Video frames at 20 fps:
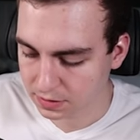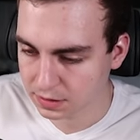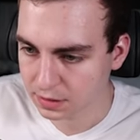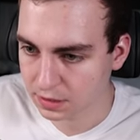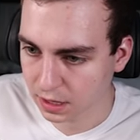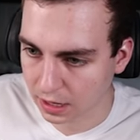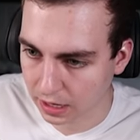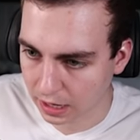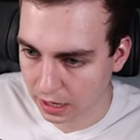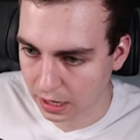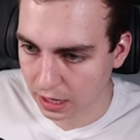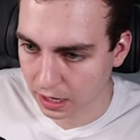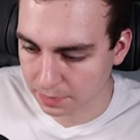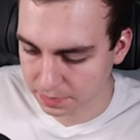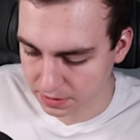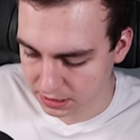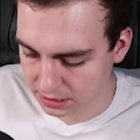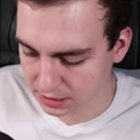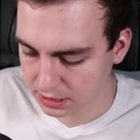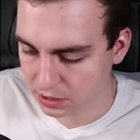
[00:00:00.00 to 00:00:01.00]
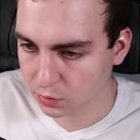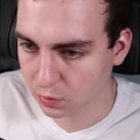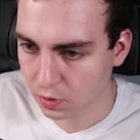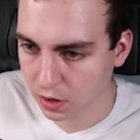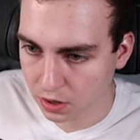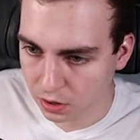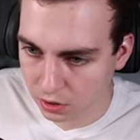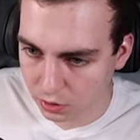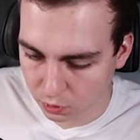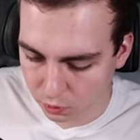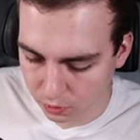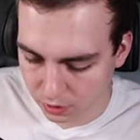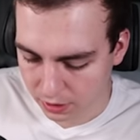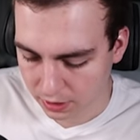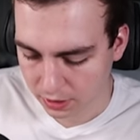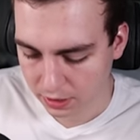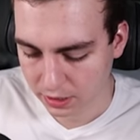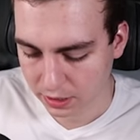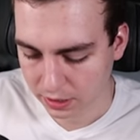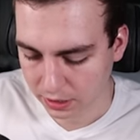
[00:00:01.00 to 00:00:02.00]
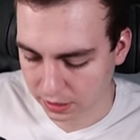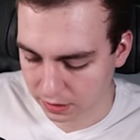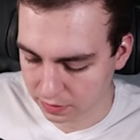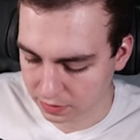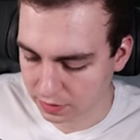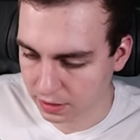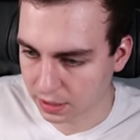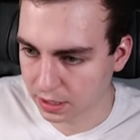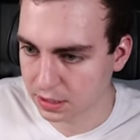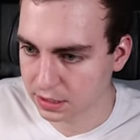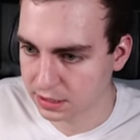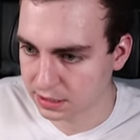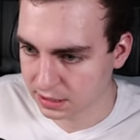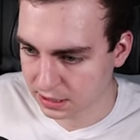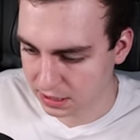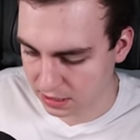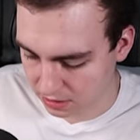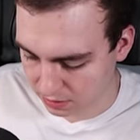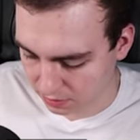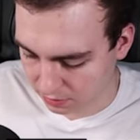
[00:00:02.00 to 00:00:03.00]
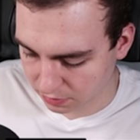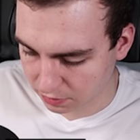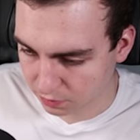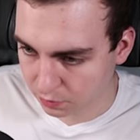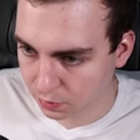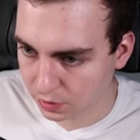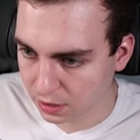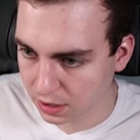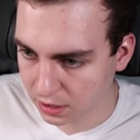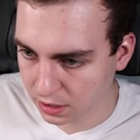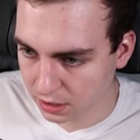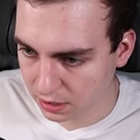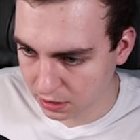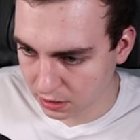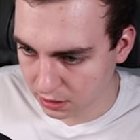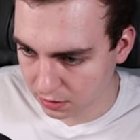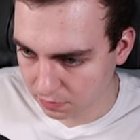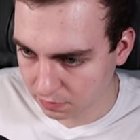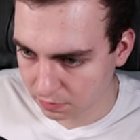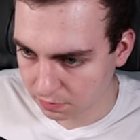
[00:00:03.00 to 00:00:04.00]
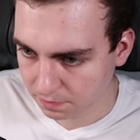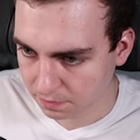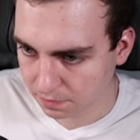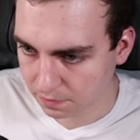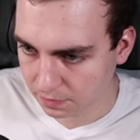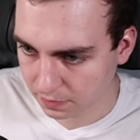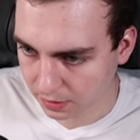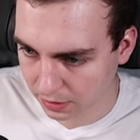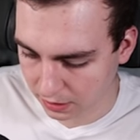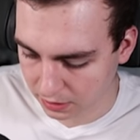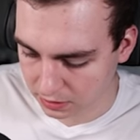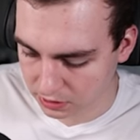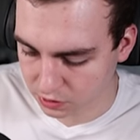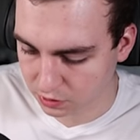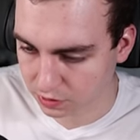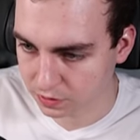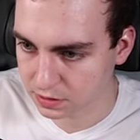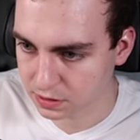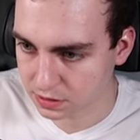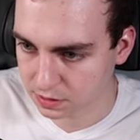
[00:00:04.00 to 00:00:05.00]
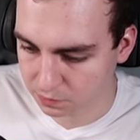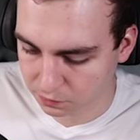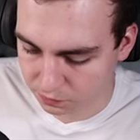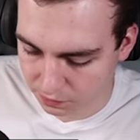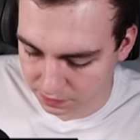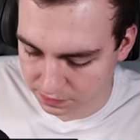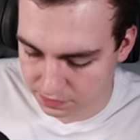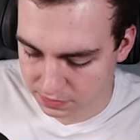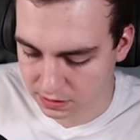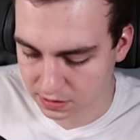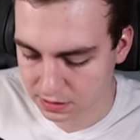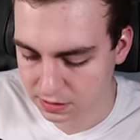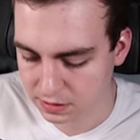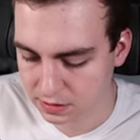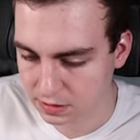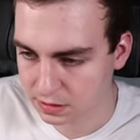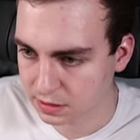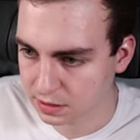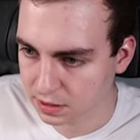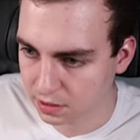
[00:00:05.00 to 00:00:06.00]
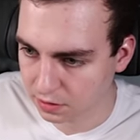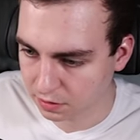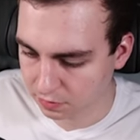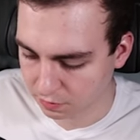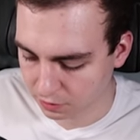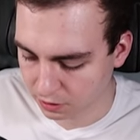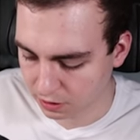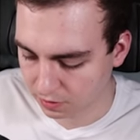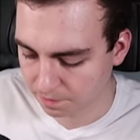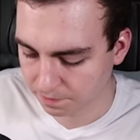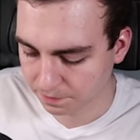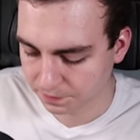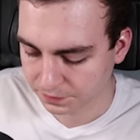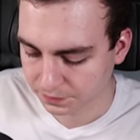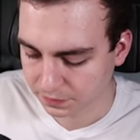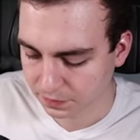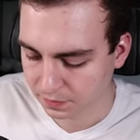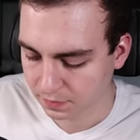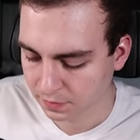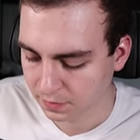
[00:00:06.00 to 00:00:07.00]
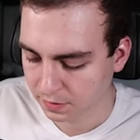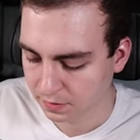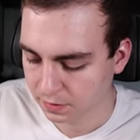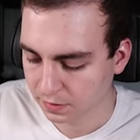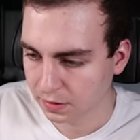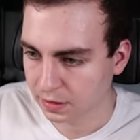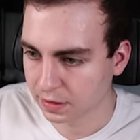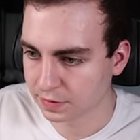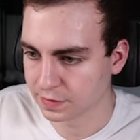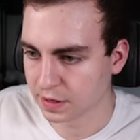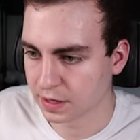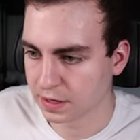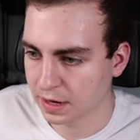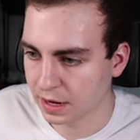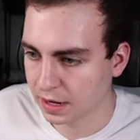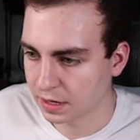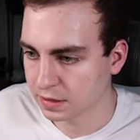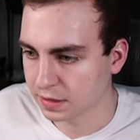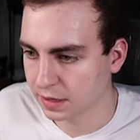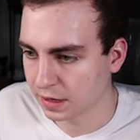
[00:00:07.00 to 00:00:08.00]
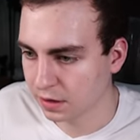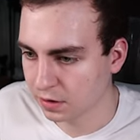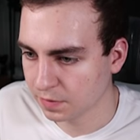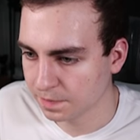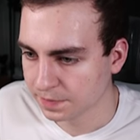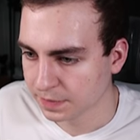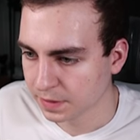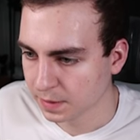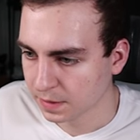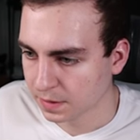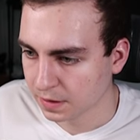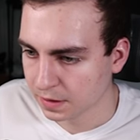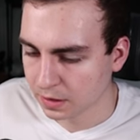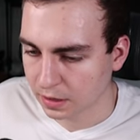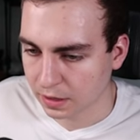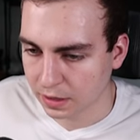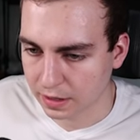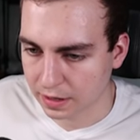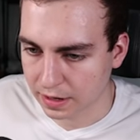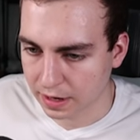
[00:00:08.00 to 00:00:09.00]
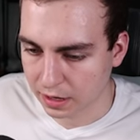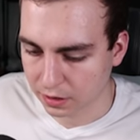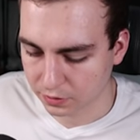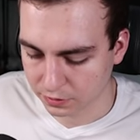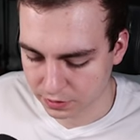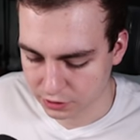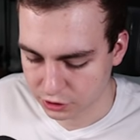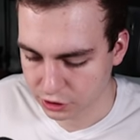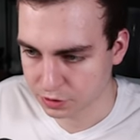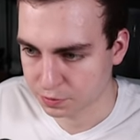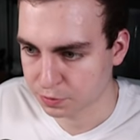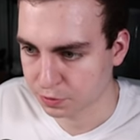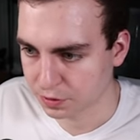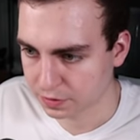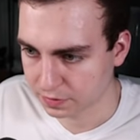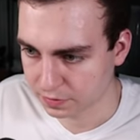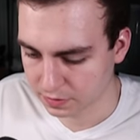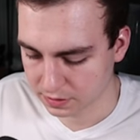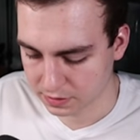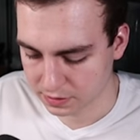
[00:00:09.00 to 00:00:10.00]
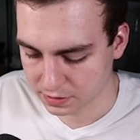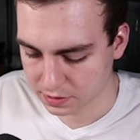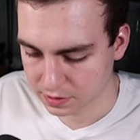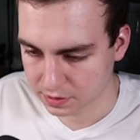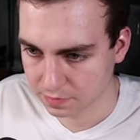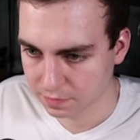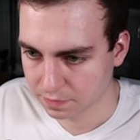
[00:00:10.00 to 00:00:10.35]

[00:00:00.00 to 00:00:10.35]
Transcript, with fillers: 0 and then T3, and sorry, this is in parentheses, T3, and then end L. And now let's just print this